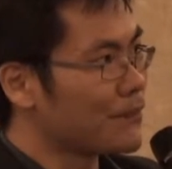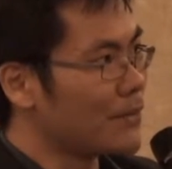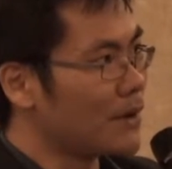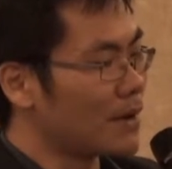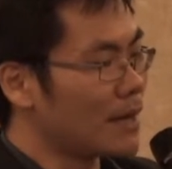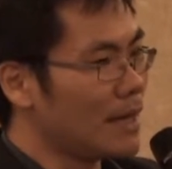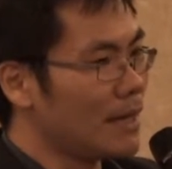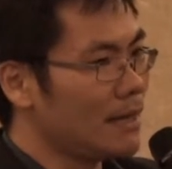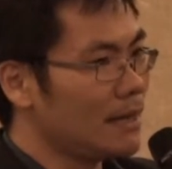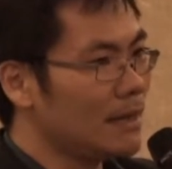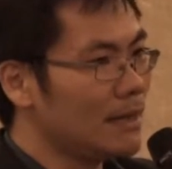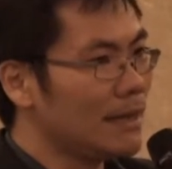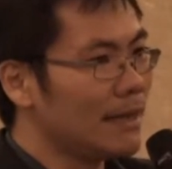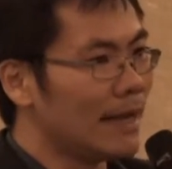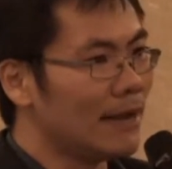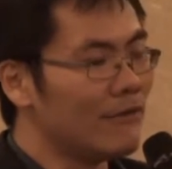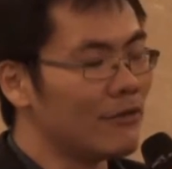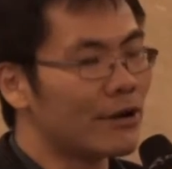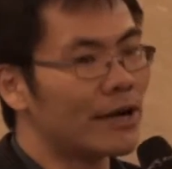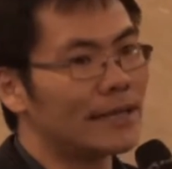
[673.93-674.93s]
Okay.
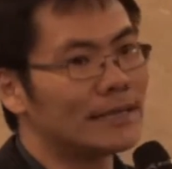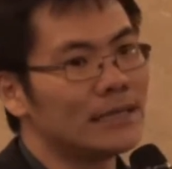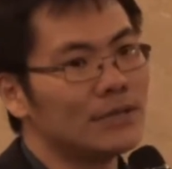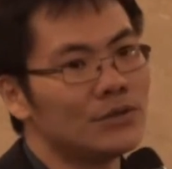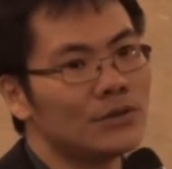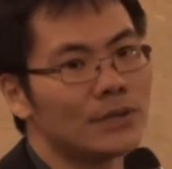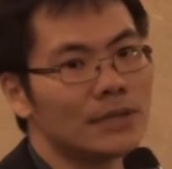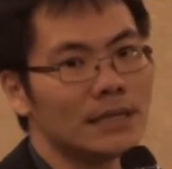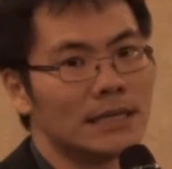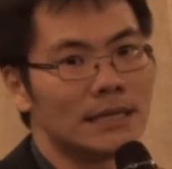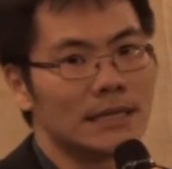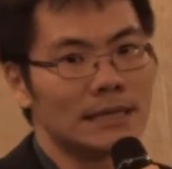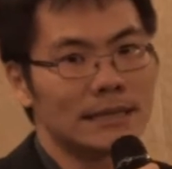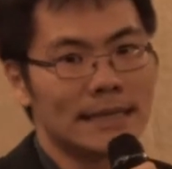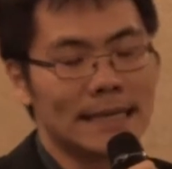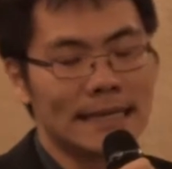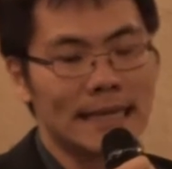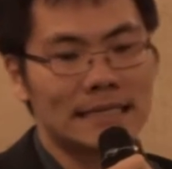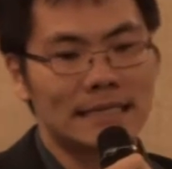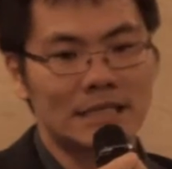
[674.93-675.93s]
And regarding to the
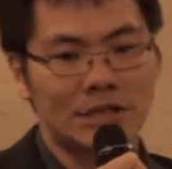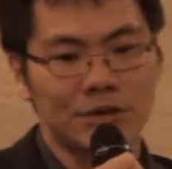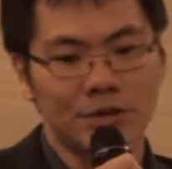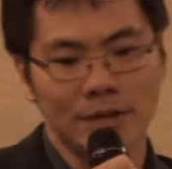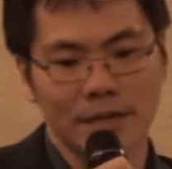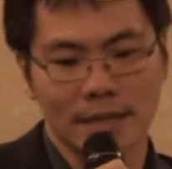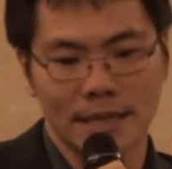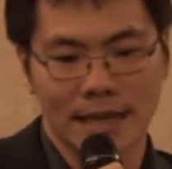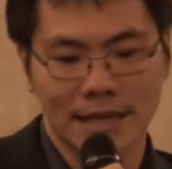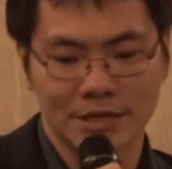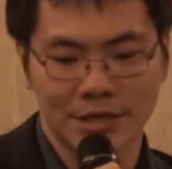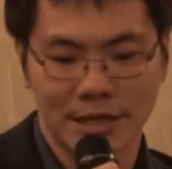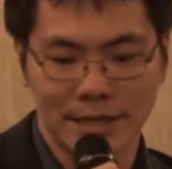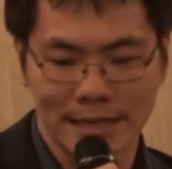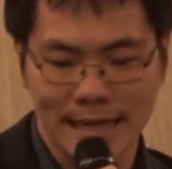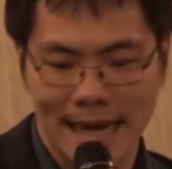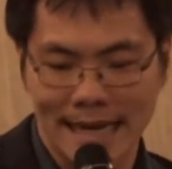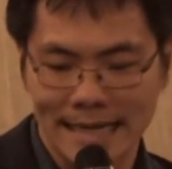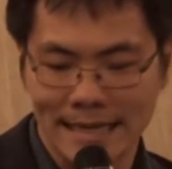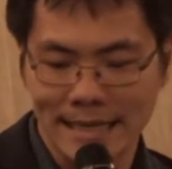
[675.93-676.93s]
data security, actually
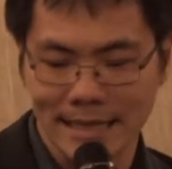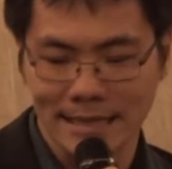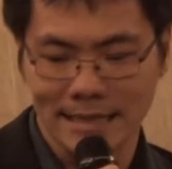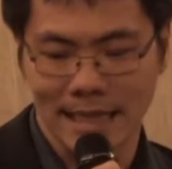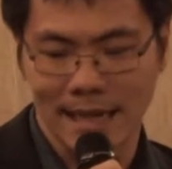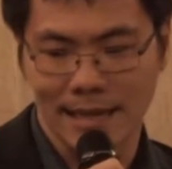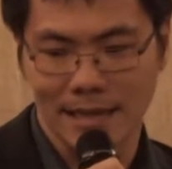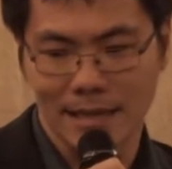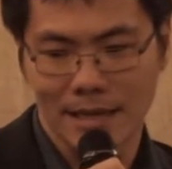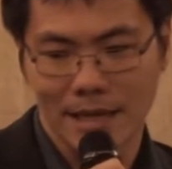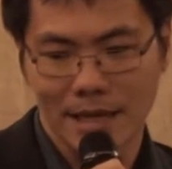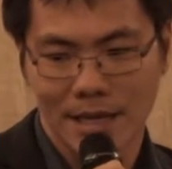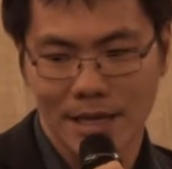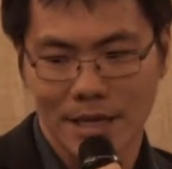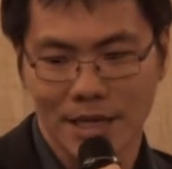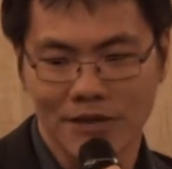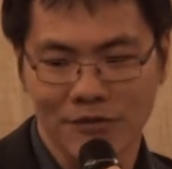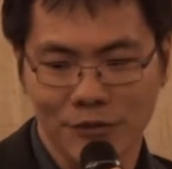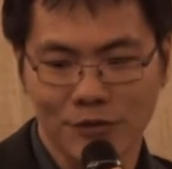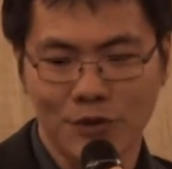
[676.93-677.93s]
the idea is that
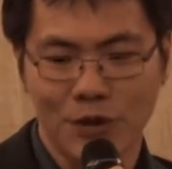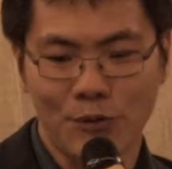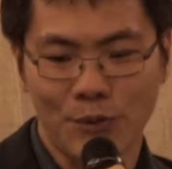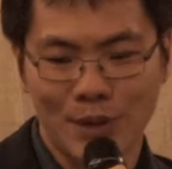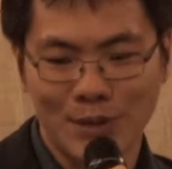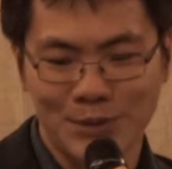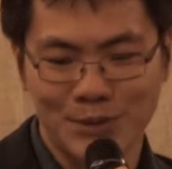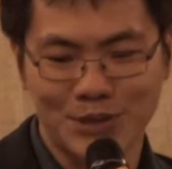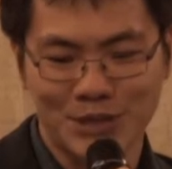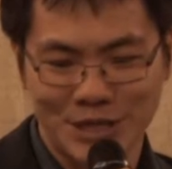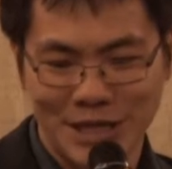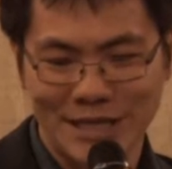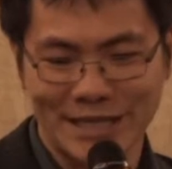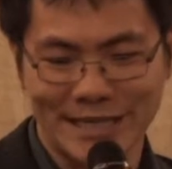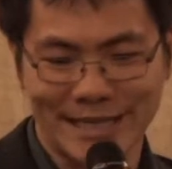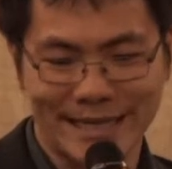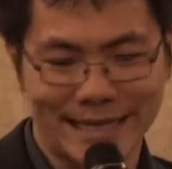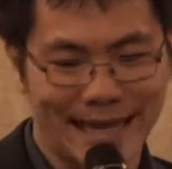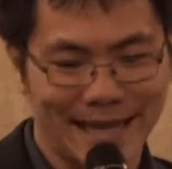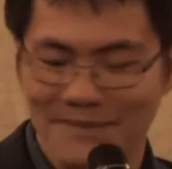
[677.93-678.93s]
if you don't want to share
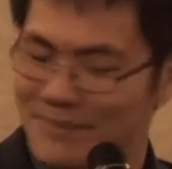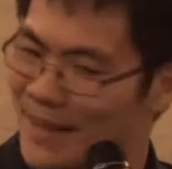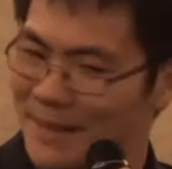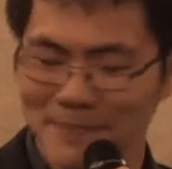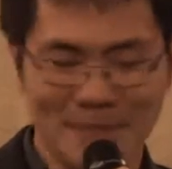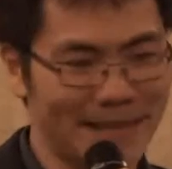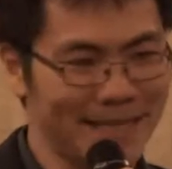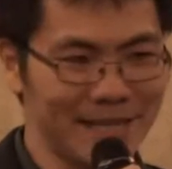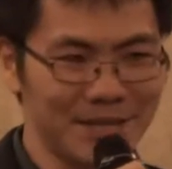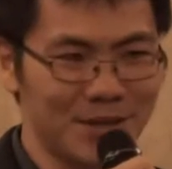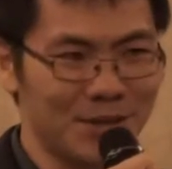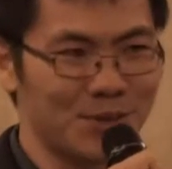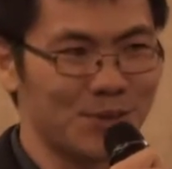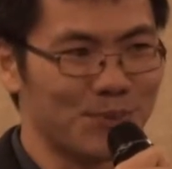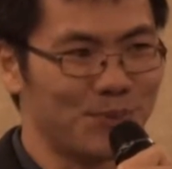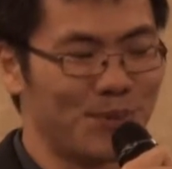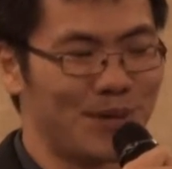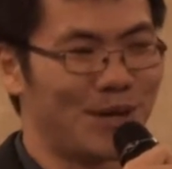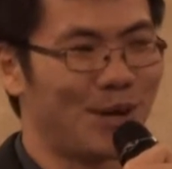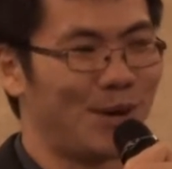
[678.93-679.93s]
the data, then better not to
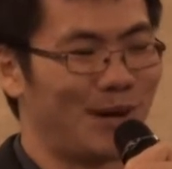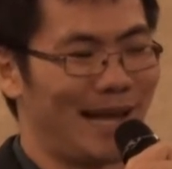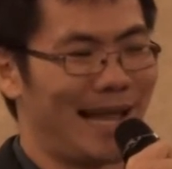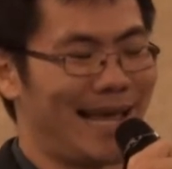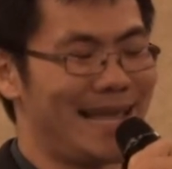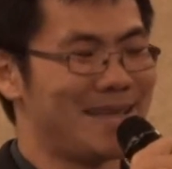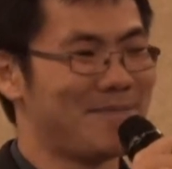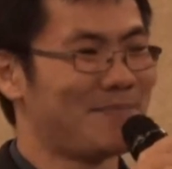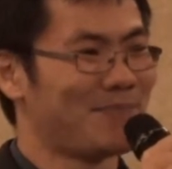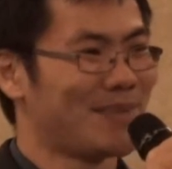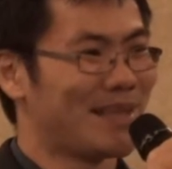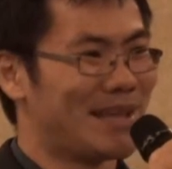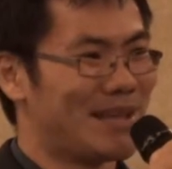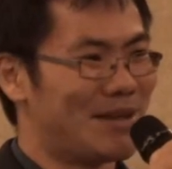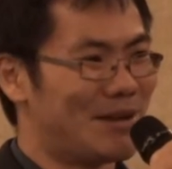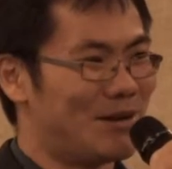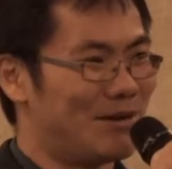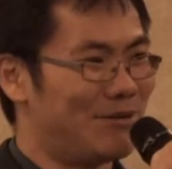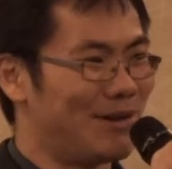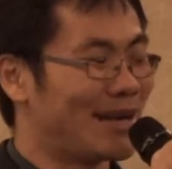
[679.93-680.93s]
put it online.
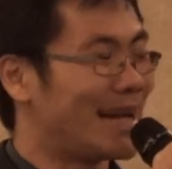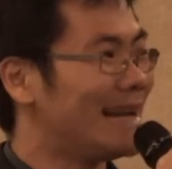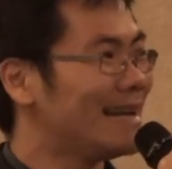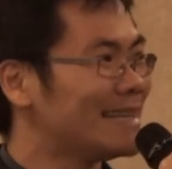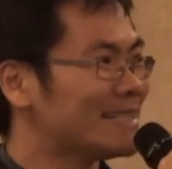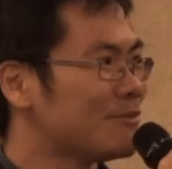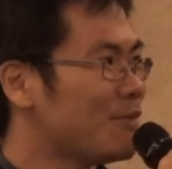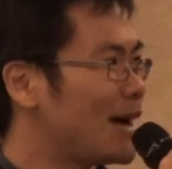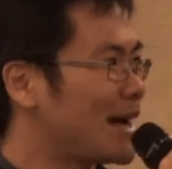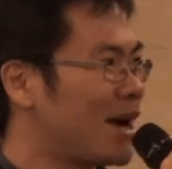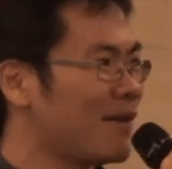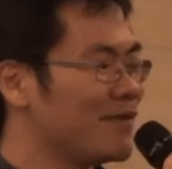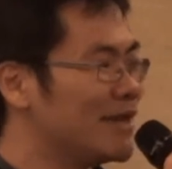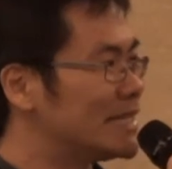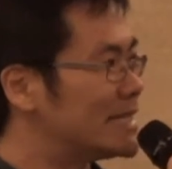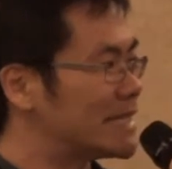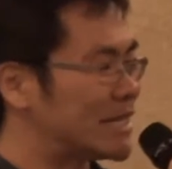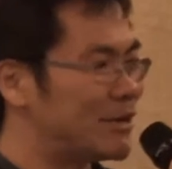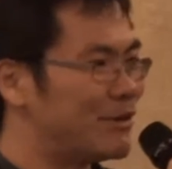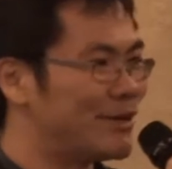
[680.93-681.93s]
Regardless what kind of the
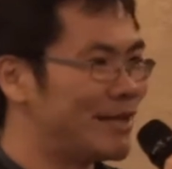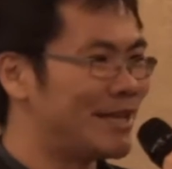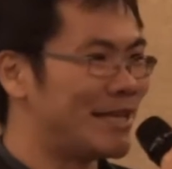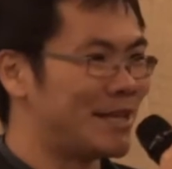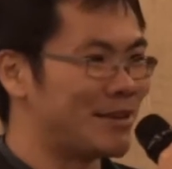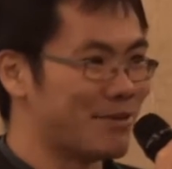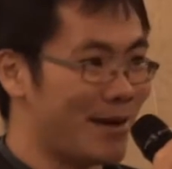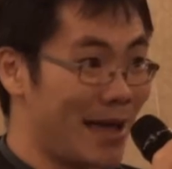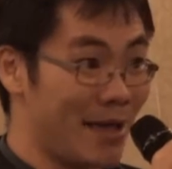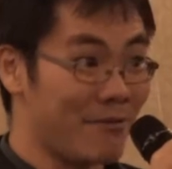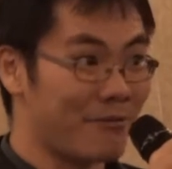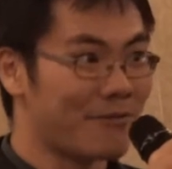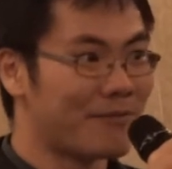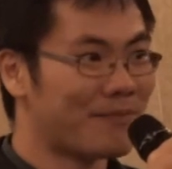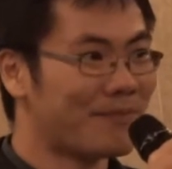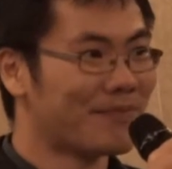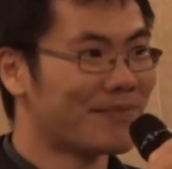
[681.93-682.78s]
security that you have.